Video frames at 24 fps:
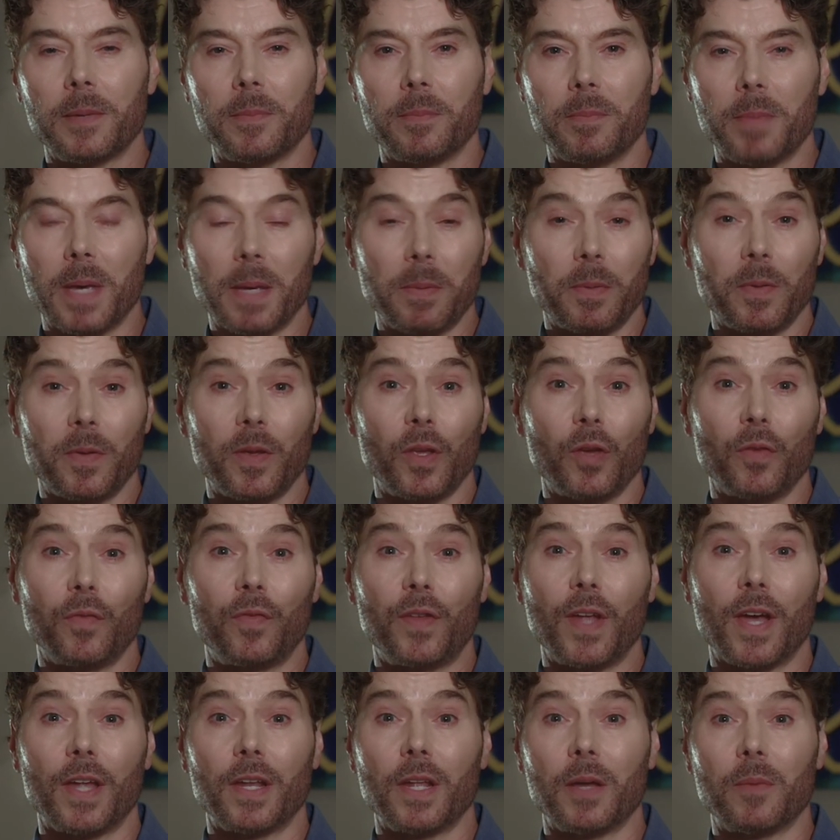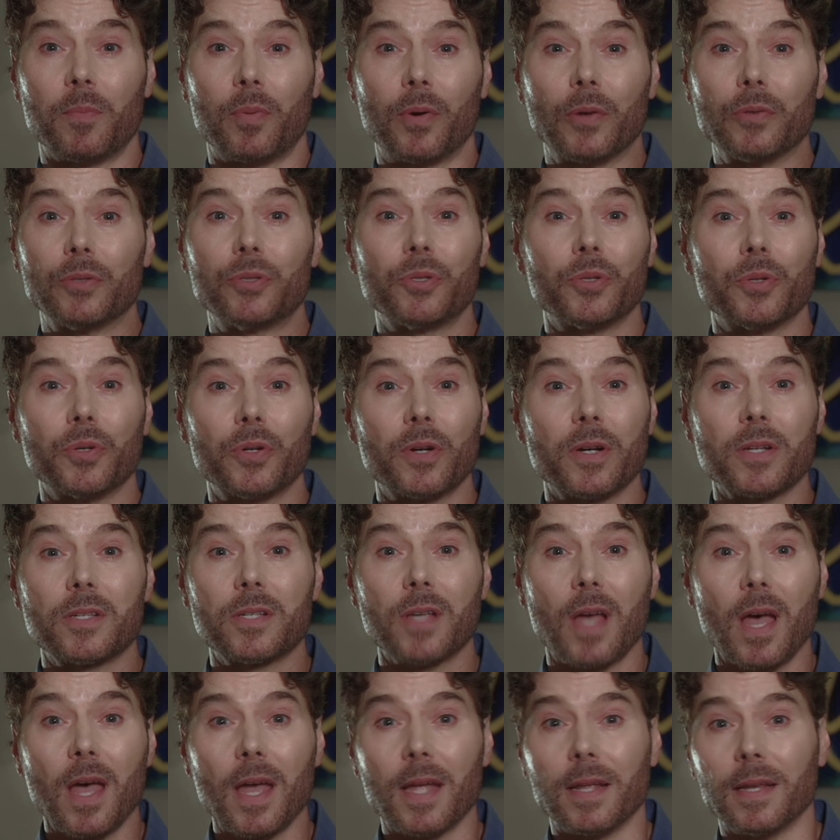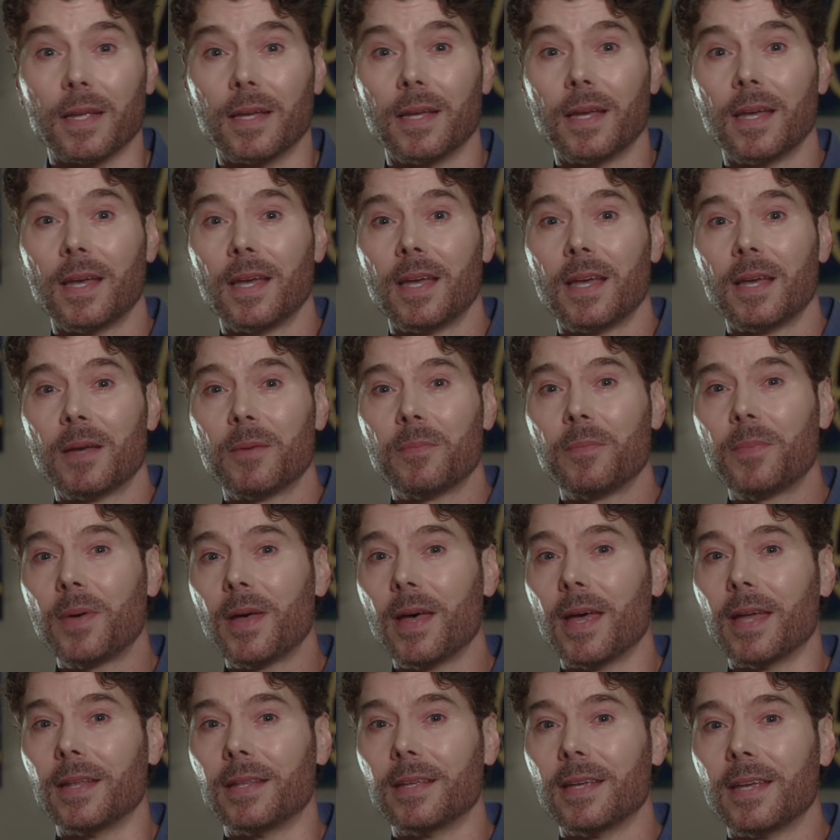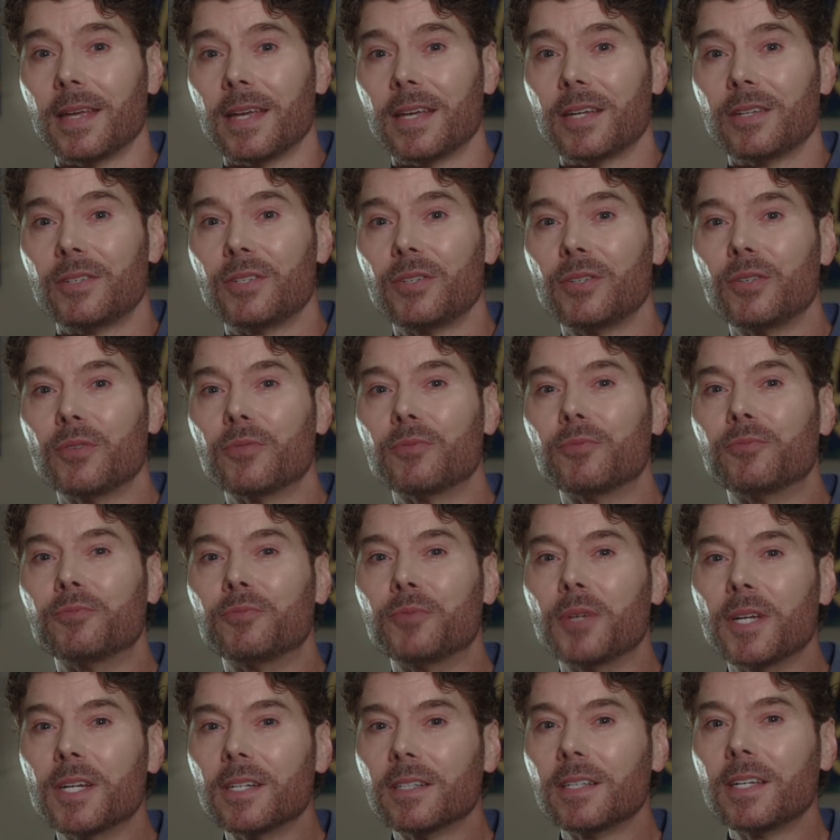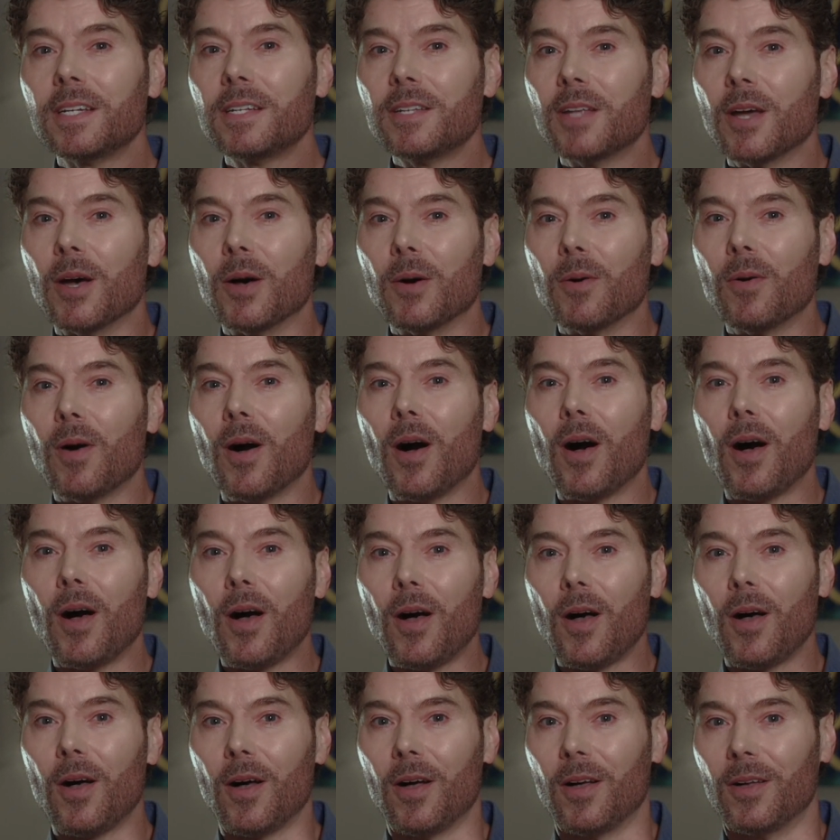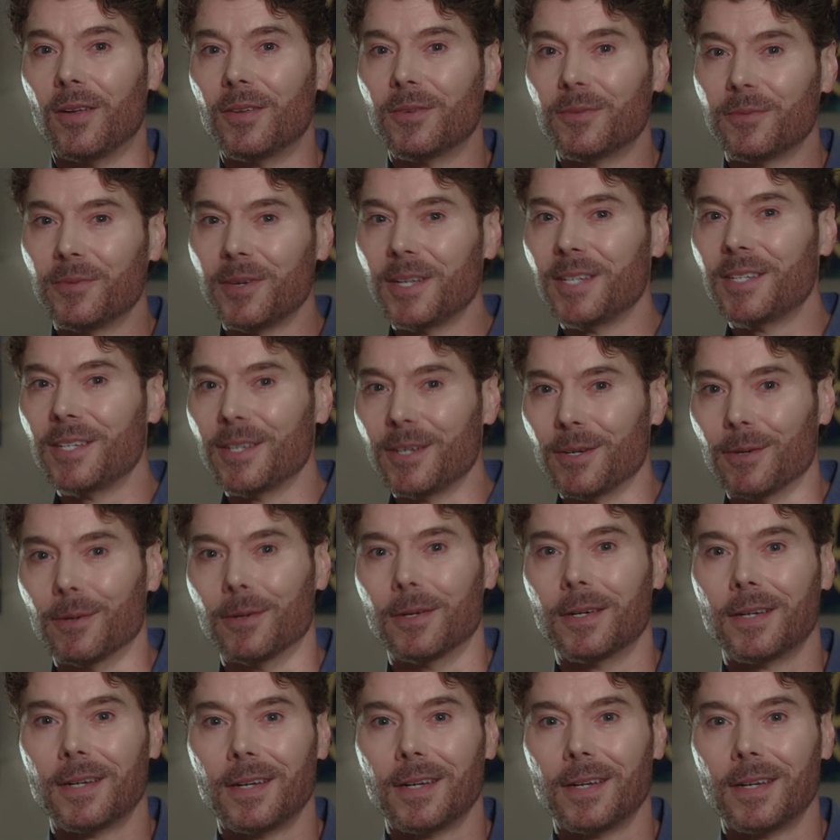Maybe you've done a brochure or sign. But do you really know all we do?